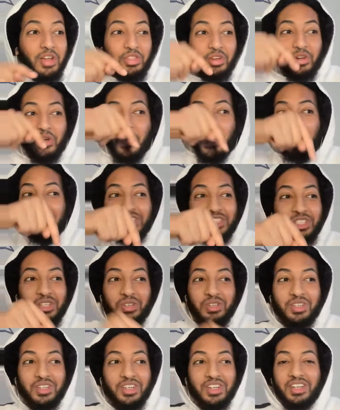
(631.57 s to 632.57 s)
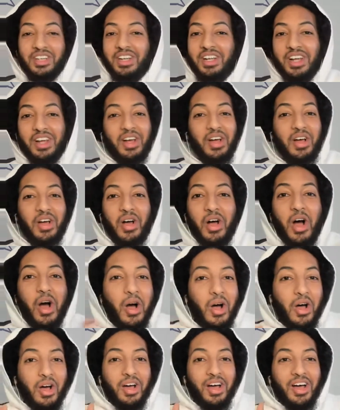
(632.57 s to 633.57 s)
I cannot stand for this. These
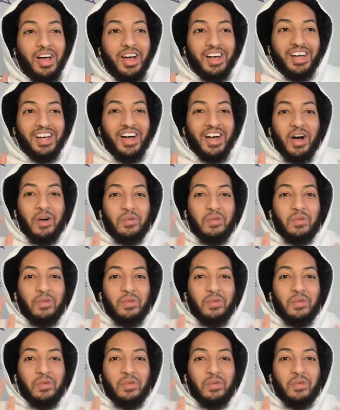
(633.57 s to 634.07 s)
haters, man.